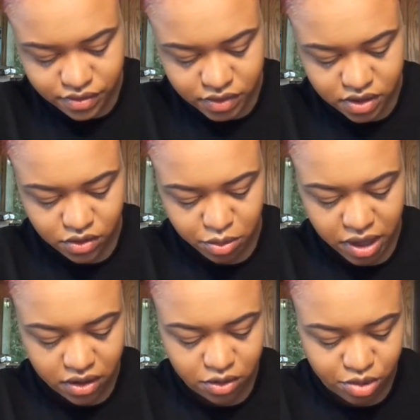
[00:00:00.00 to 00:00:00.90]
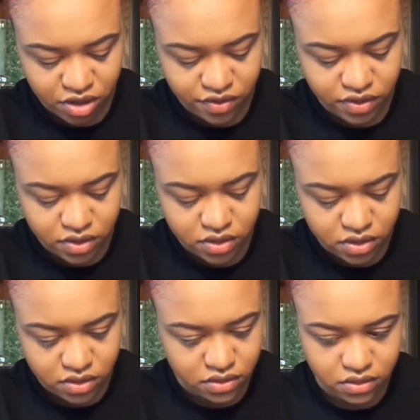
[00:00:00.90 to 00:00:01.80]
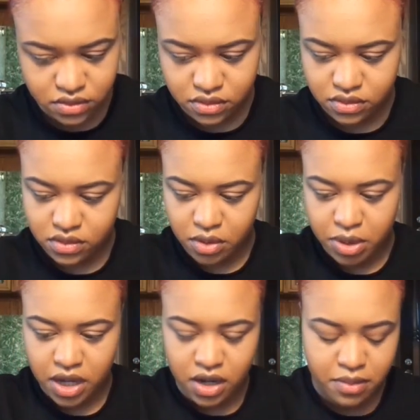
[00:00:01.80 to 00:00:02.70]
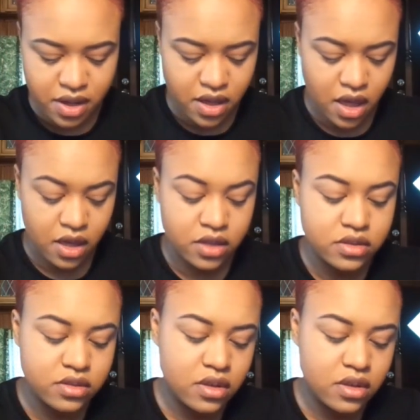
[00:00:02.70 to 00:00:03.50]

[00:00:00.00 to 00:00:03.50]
This little powder puff is a pain in my ass.